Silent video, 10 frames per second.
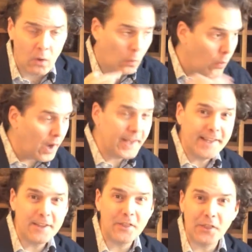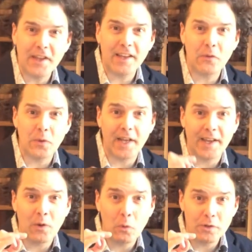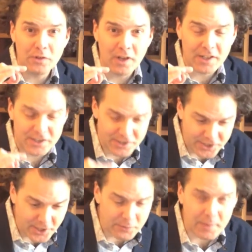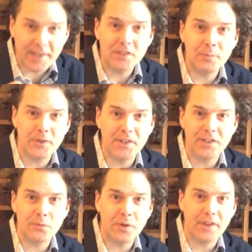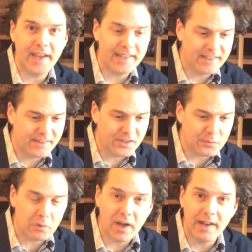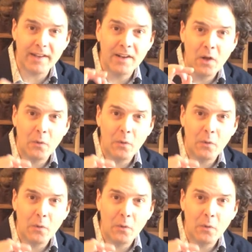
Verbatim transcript: Why do you think when I uh, shared my experience with Aidan in this product,